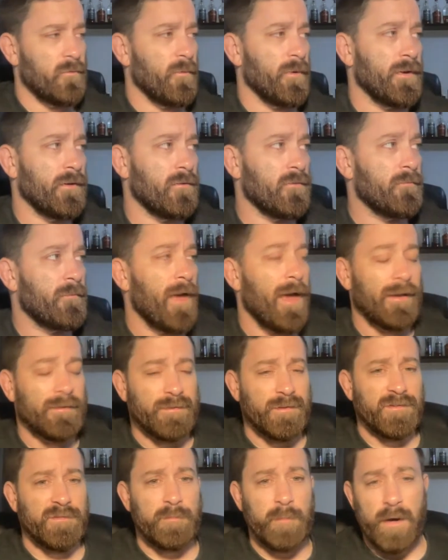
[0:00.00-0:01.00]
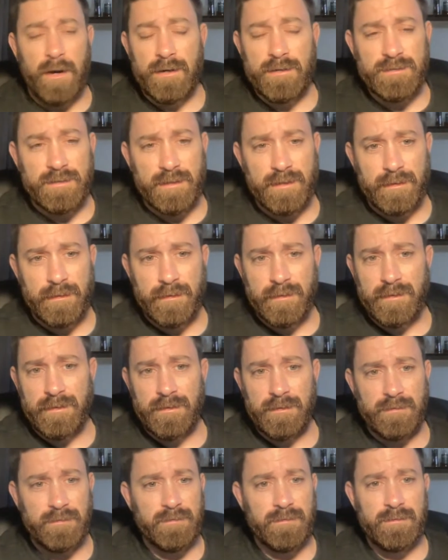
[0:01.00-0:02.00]
we know Max's boxing
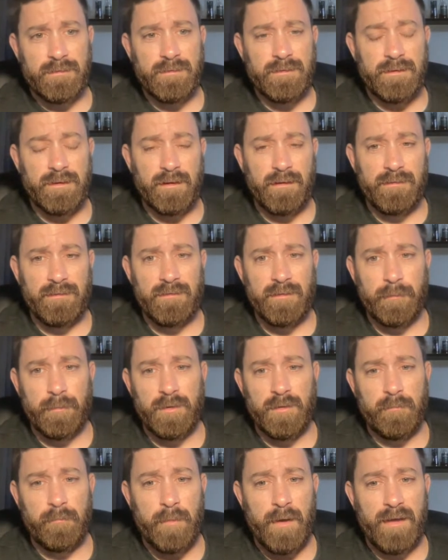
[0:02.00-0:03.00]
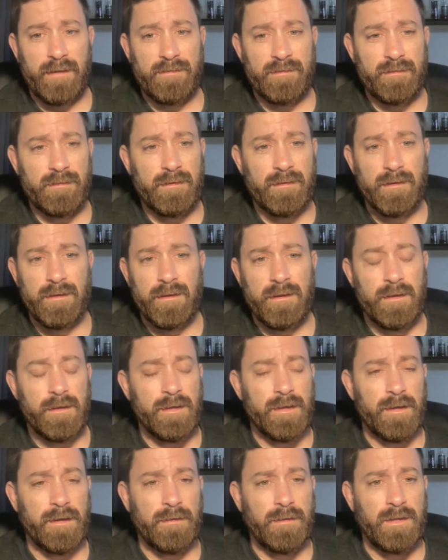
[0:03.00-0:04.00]
is some of the best
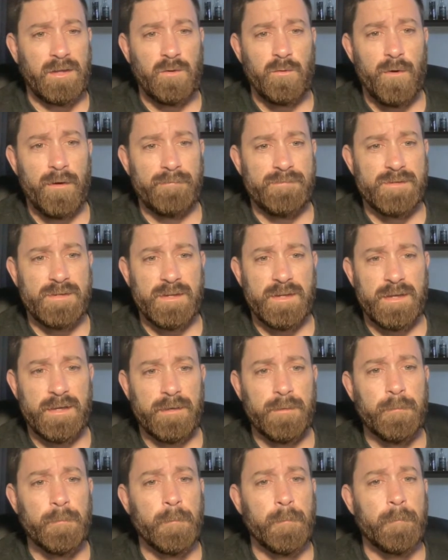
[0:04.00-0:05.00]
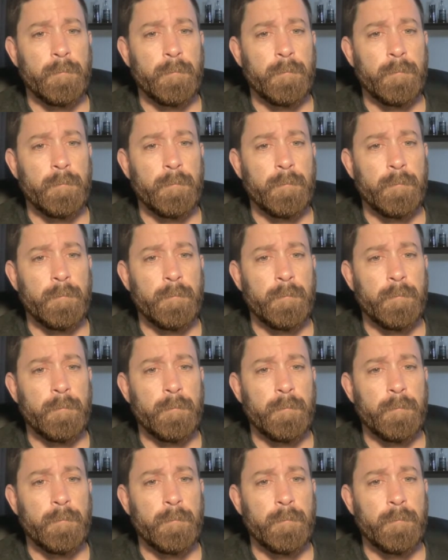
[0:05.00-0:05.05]
in the UFC.